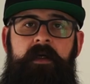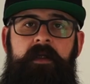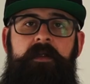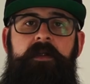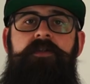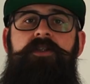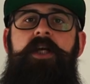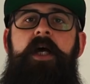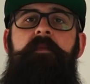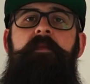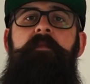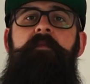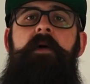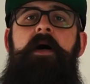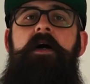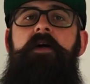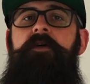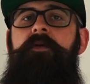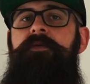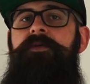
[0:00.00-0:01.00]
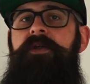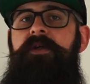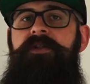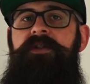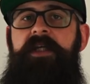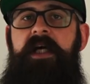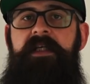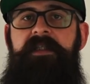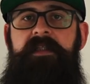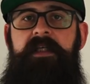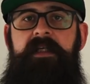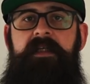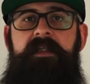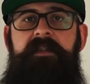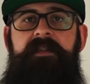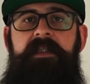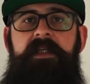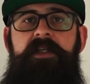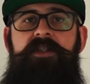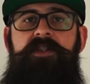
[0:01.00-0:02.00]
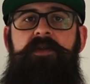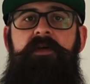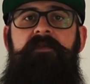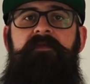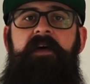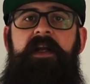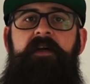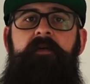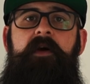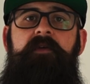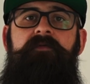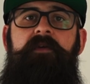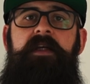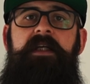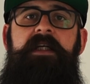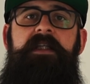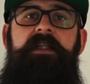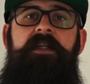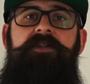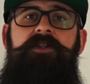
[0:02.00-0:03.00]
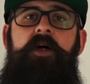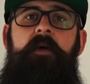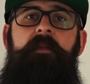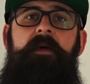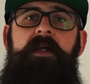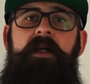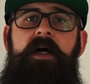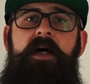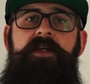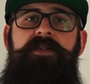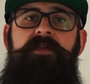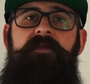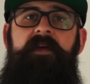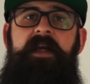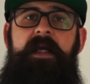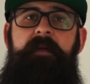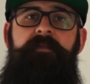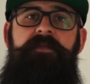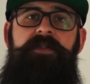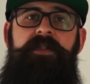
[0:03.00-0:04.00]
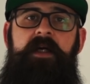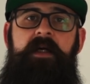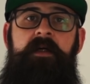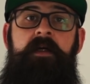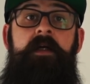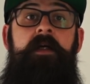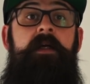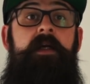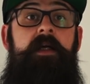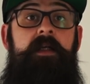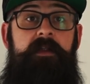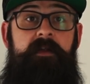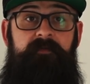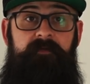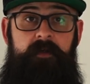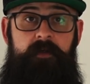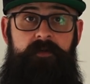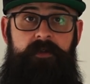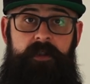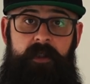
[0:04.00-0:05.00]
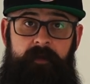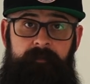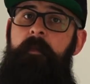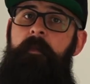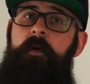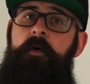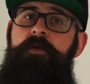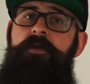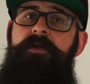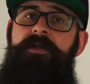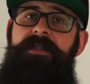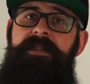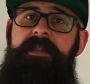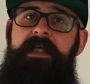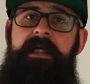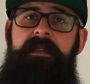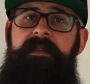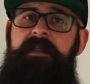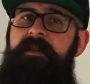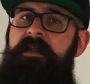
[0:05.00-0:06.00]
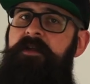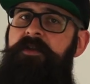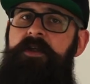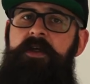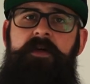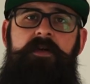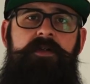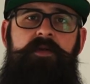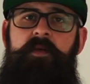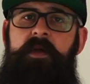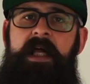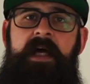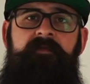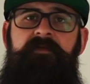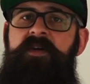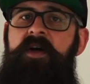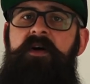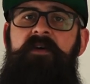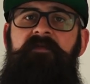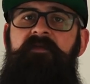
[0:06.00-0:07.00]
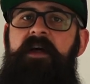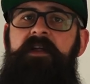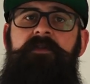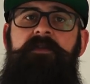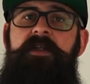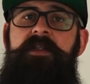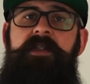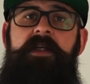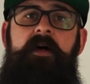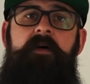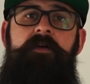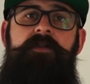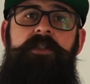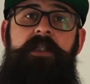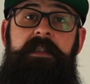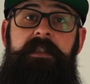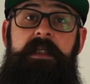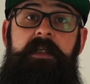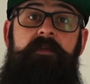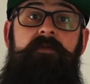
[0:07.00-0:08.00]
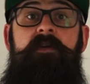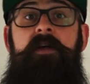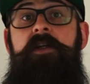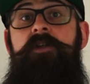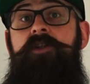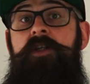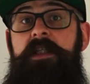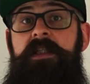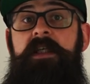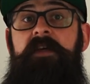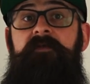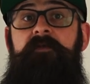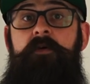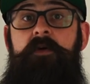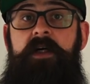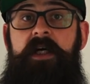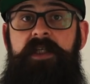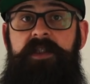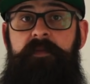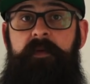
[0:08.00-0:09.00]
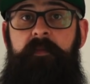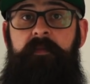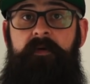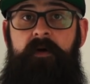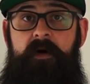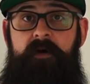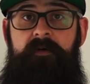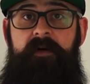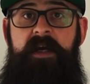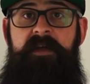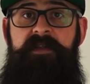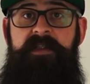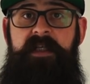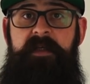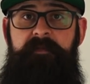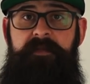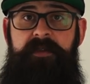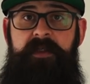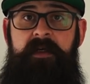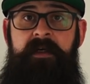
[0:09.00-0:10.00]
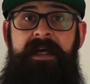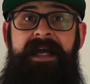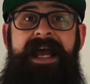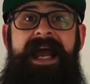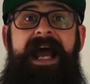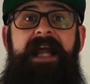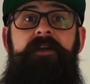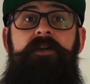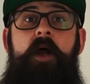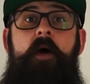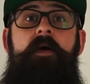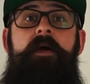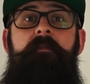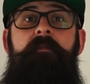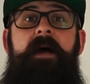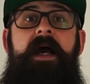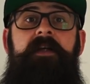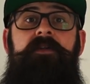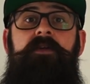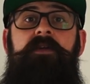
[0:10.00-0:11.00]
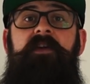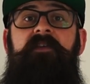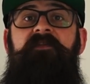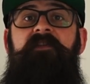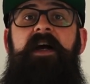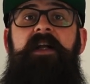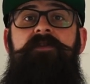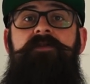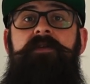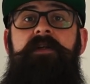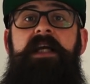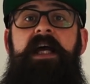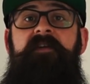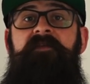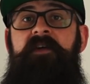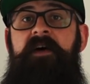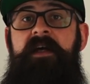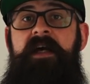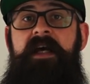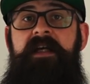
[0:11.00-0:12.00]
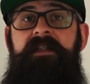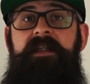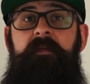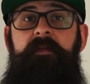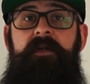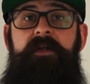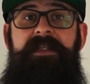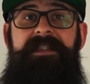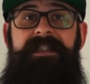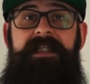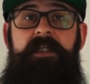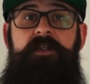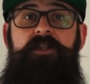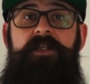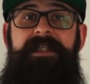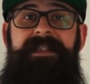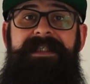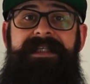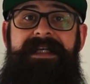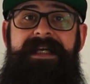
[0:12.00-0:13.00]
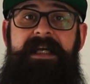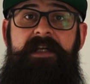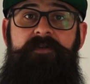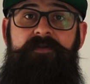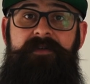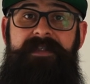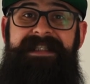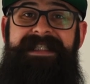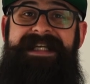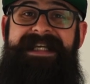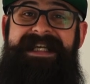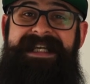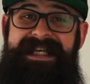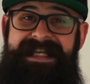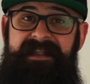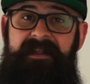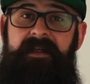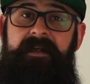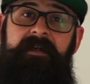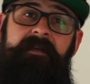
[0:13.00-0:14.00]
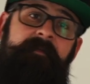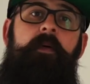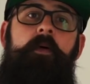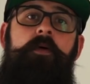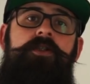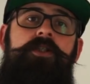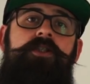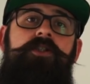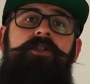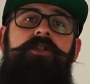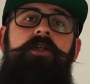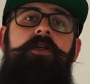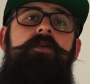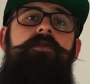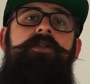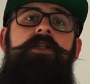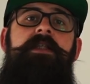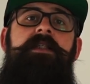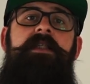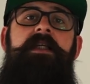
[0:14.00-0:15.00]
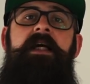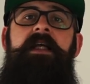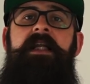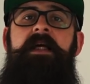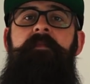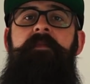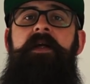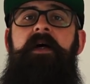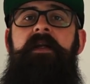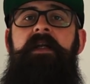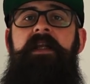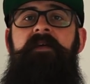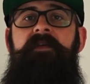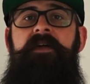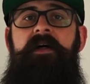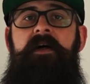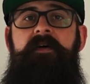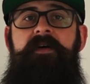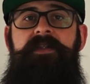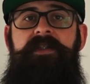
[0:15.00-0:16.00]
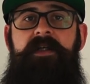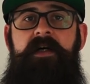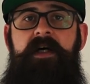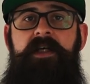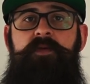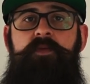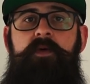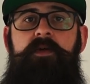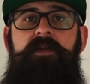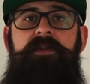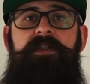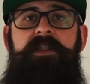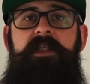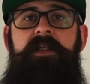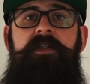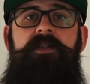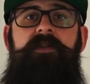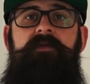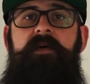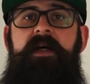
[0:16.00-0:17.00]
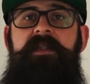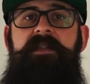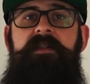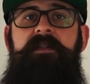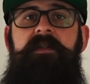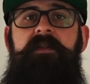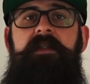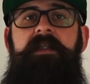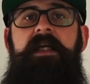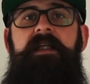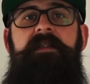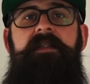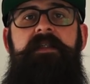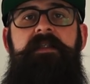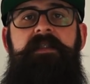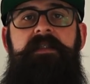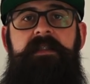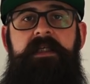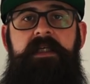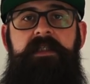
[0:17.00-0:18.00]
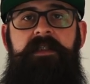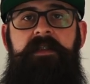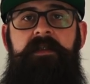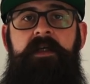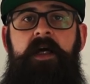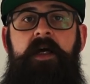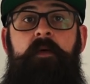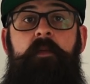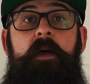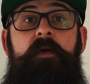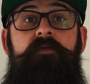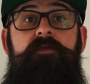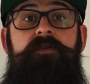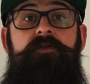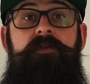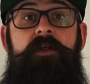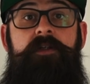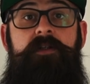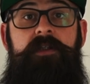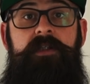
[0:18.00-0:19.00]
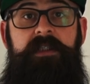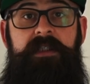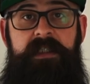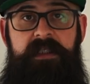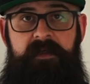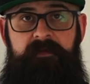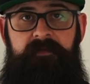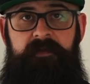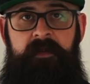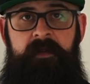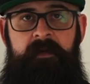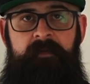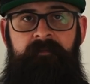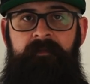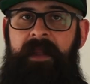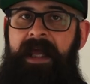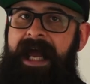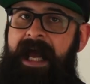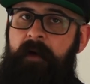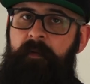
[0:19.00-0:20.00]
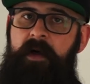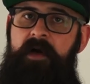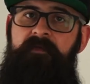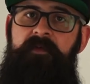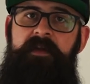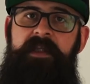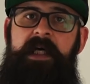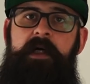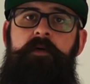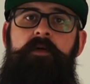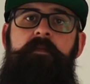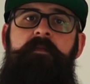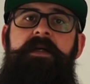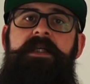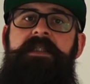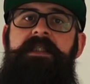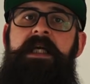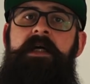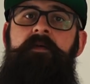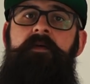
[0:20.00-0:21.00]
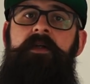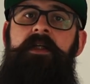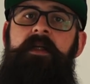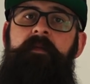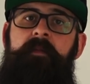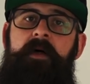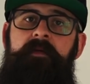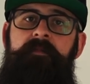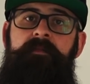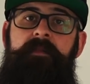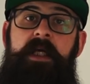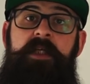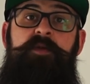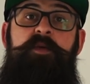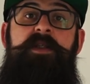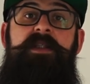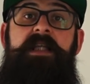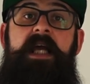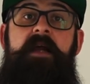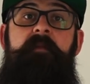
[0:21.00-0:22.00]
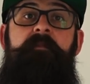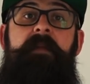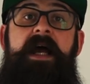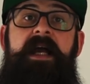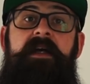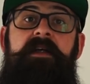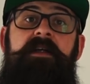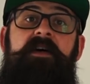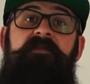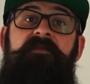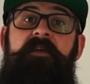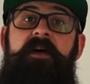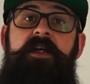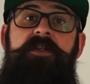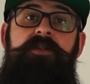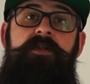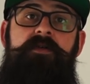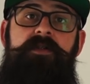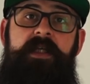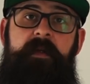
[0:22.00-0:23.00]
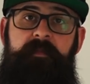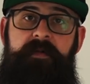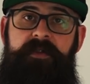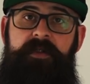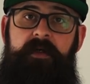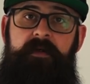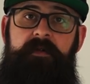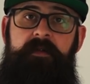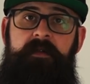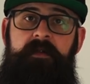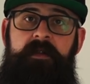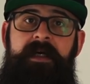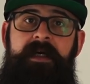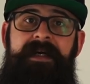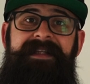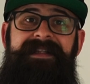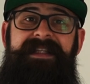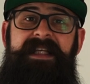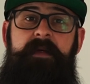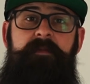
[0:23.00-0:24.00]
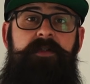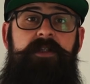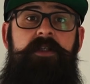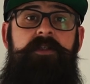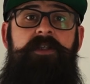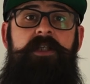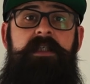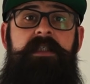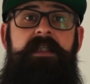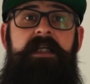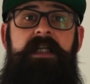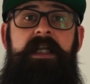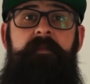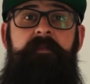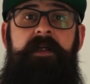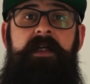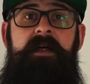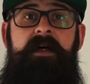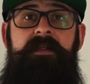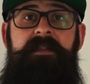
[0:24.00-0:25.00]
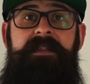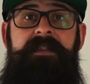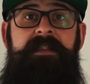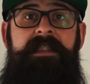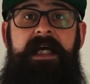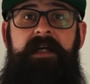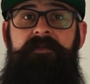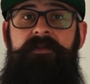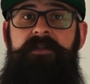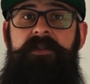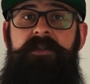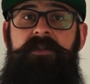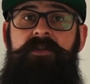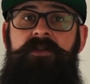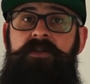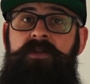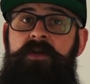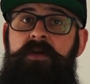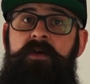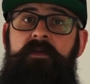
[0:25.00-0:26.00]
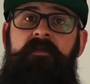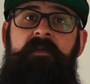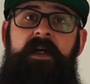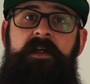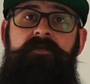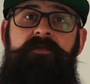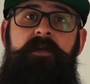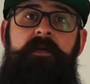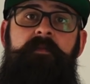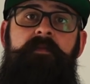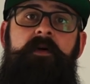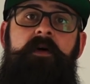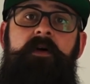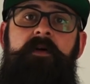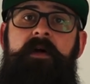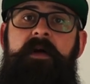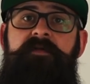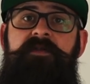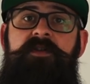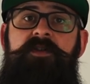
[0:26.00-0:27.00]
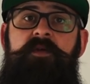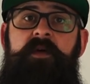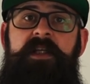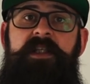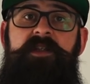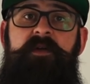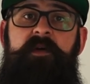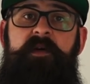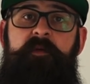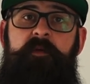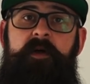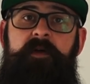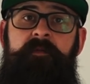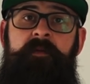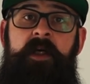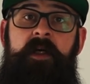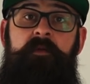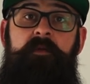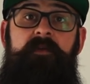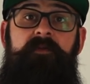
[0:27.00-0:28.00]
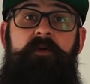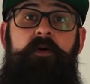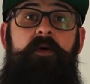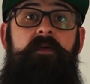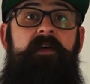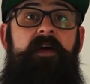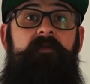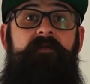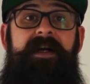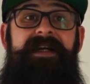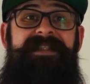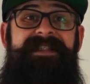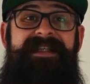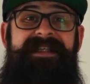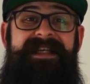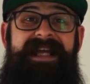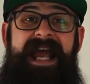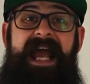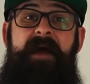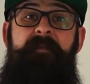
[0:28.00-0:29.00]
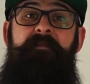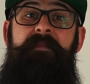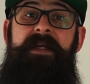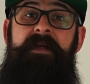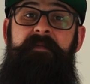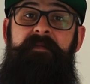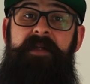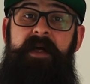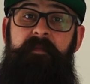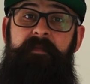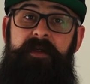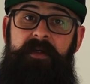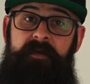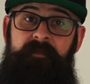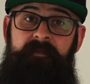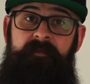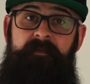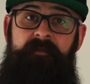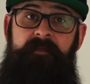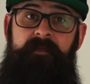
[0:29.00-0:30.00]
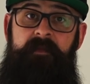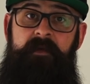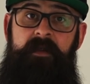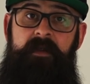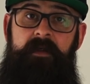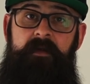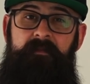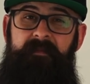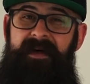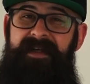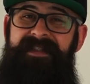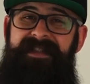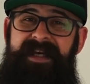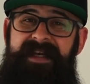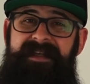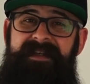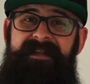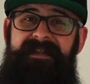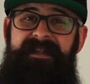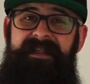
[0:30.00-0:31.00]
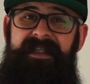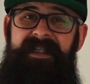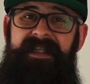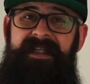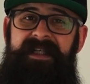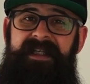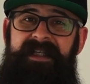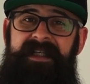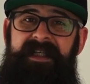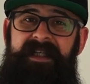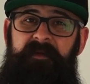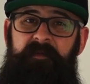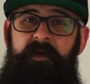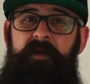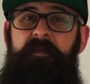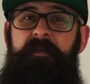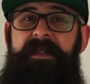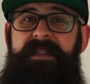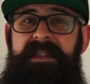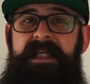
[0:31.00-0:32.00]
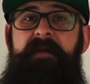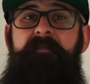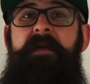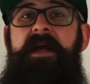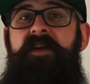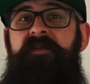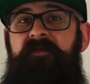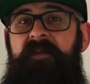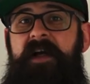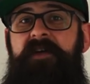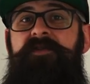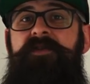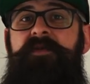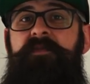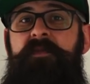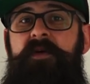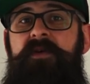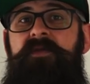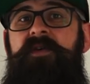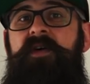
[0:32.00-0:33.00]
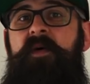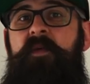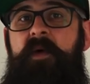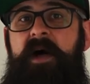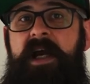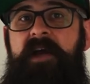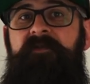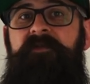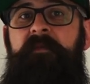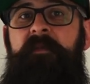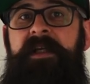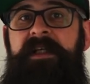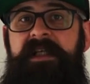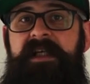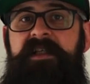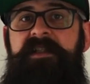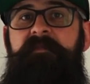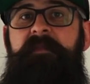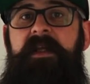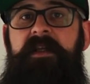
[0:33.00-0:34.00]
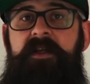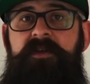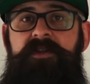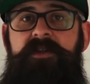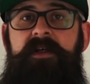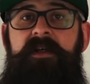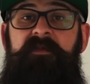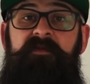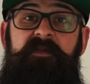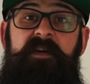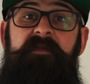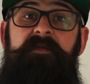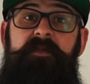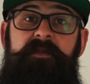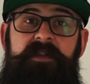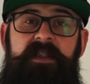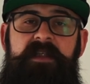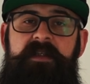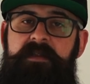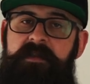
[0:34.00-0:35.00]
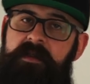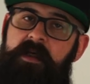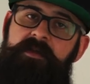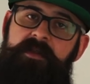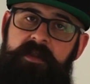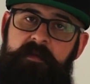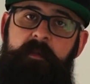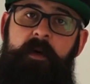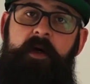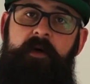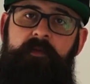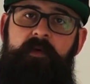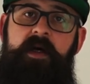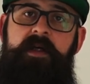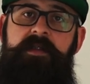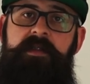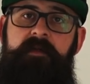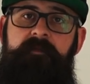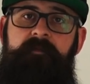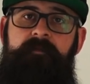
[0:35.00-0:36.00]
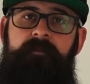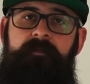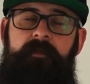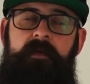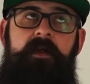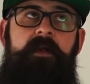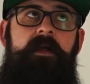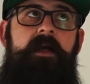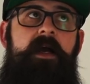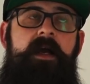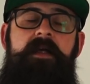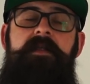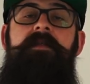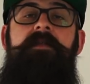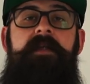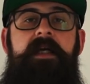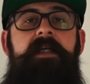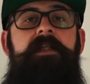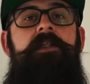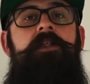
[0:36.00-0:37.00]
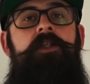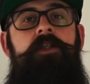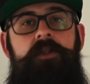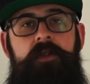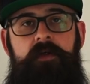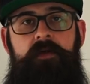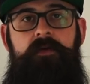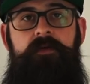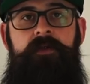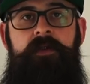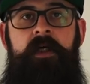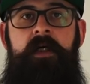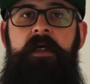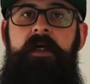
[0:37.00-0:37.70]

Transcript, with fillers: The German marque also states that it continues to evaluate running in the top class of IMSA in the future. Porsche has said that the news will have no effect on its current GT3 and GT4 customer programs in IMSA and no impact on the factory FIA WEC GTE entries either. Porsche's two GTLM 911 RSRs will continue to race until the end of the season when restrictions lift. However, they will miss out on Le Mans as we stated back in our first news episode. The IMSA GTLM class is down to just two factory programs for 2021 with Corvette Racing and BMW. My take? We will be seeing manufacturers moving away from any expenditure frivolities such as motor racing. Yes, it's huge,